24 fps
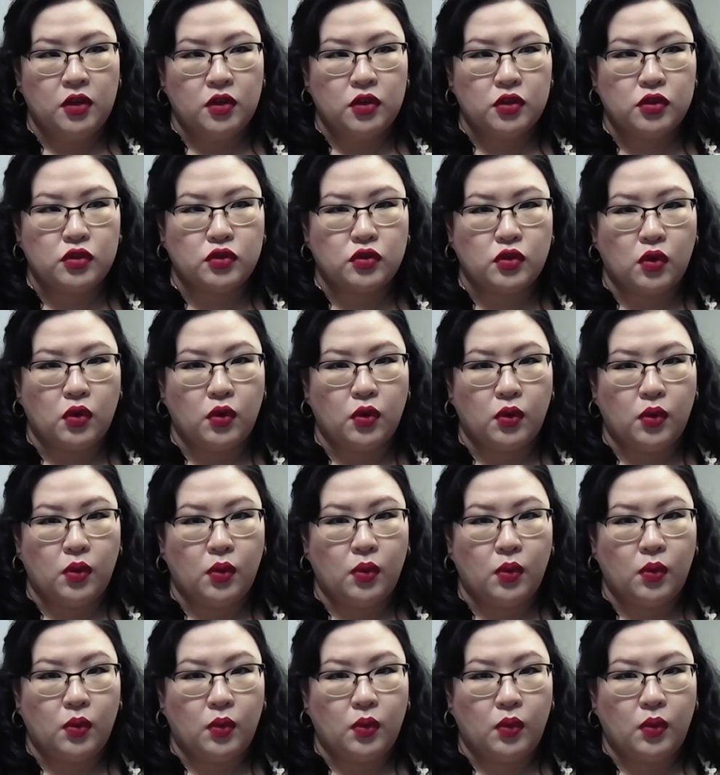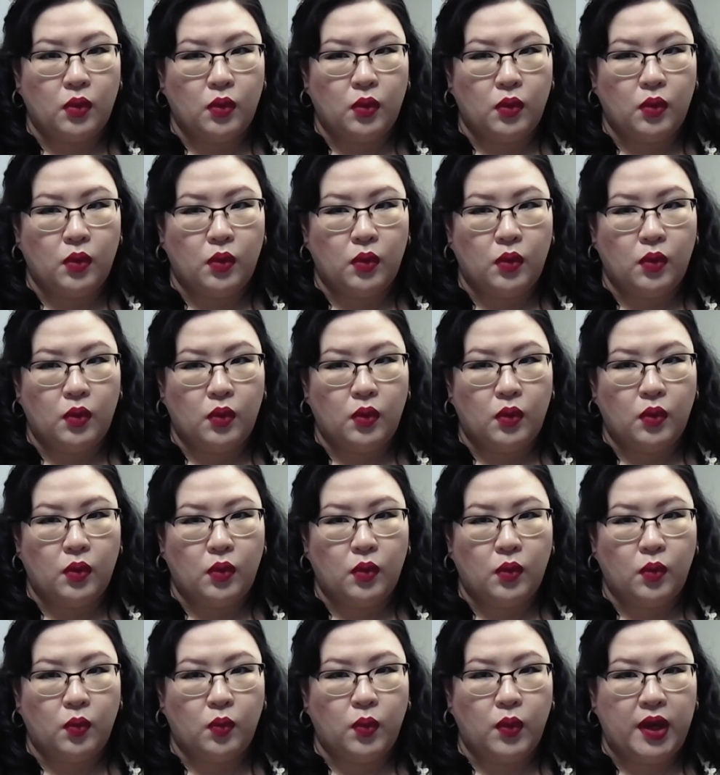So
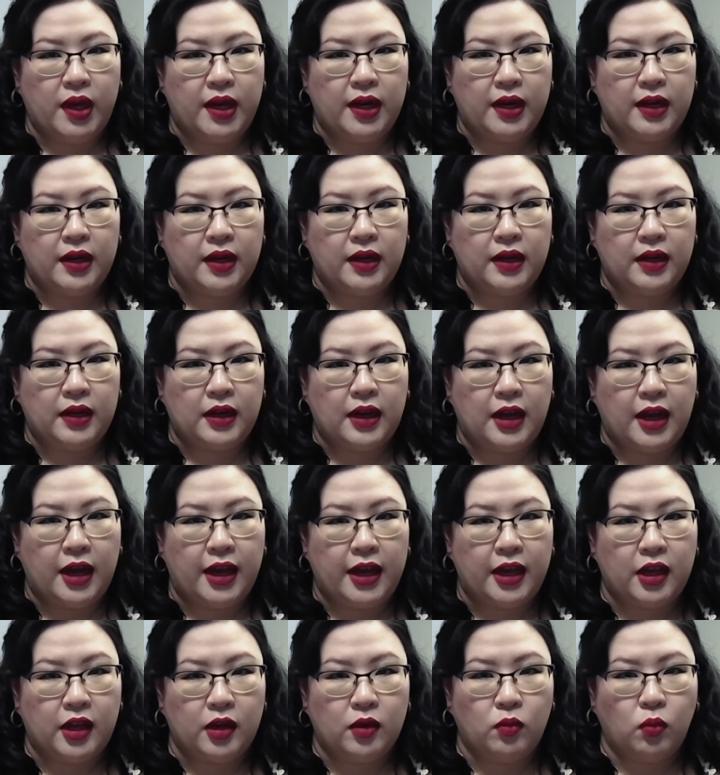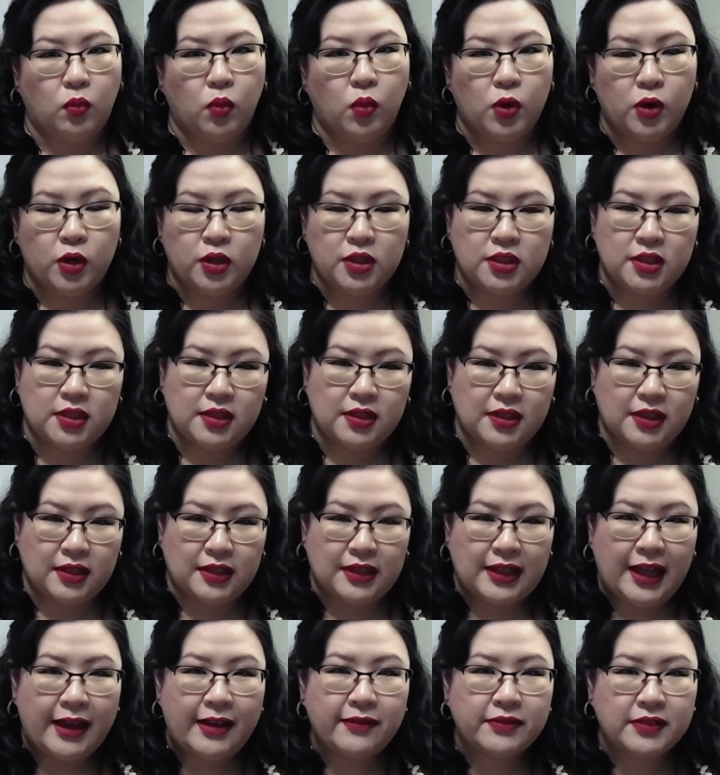when I had worked the
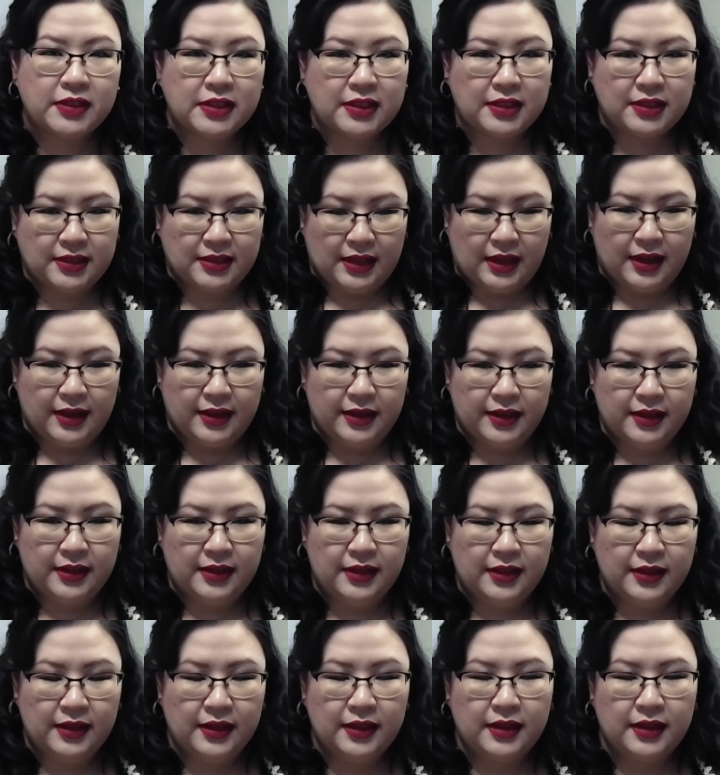left side,